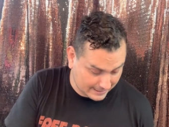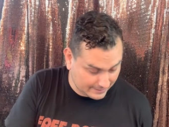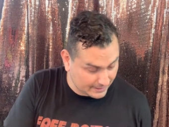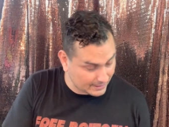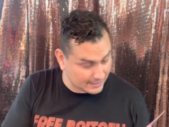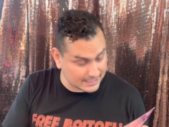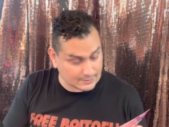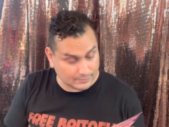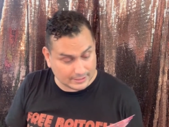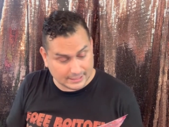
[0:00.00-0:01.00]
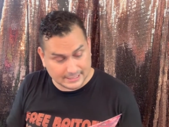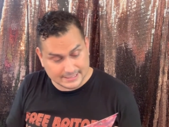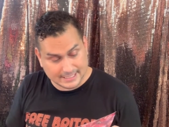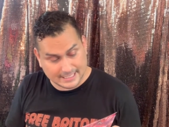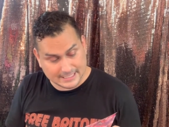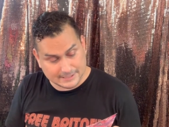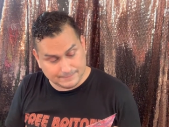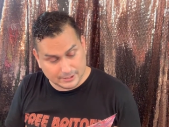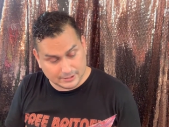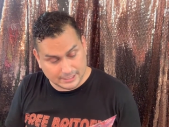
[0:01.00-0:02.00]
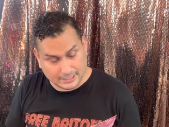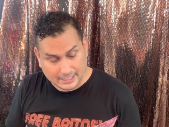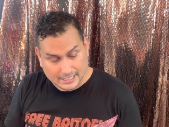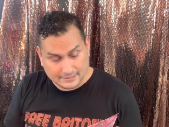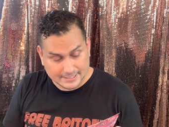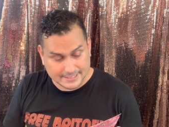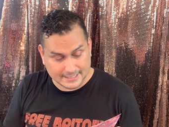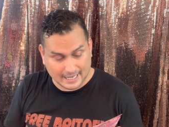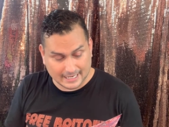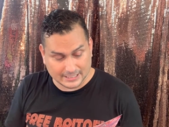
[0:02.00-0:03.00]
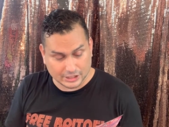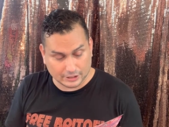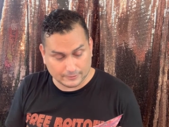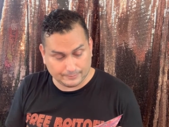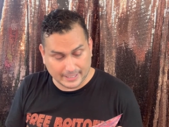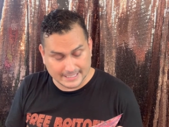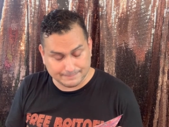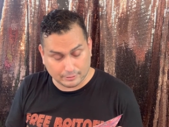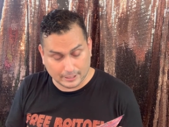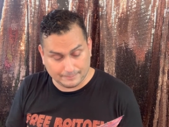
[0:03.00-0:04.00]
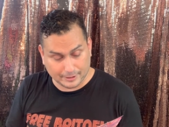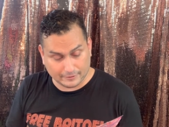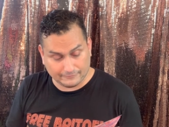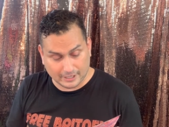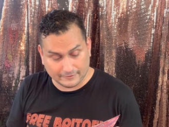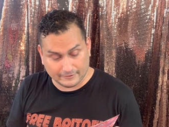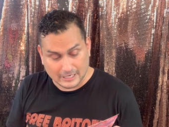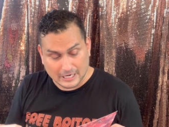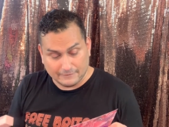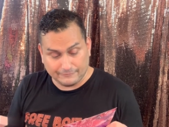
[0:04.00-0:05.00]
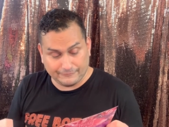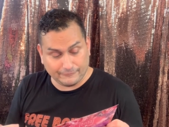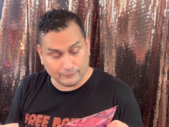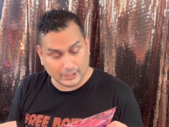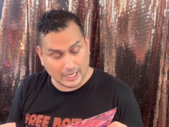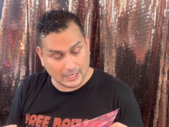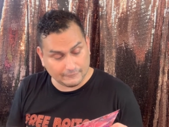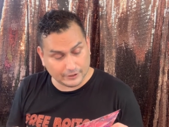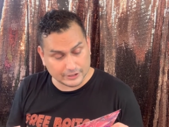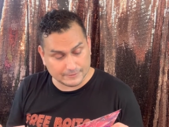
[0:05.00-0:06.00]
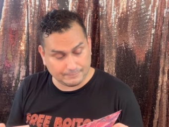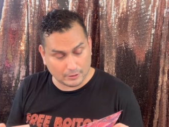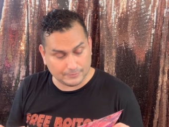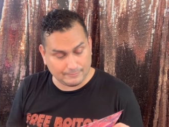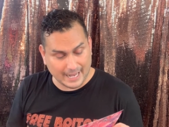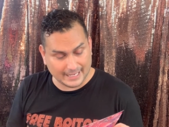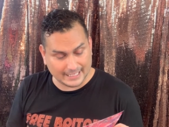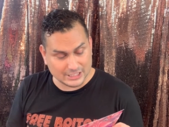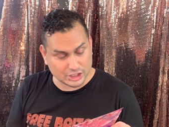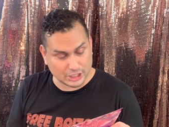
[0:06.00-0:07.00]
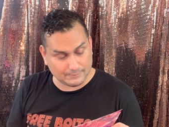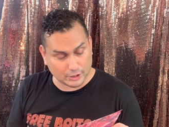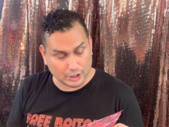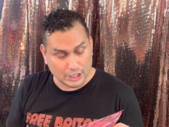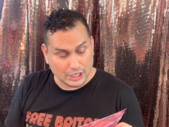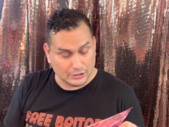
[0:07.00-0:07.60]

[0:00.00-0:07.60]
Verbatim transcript: And then the last one is Ace Beauty. This is an eyeshadow base purifier, full coverage, both matte and shimmer.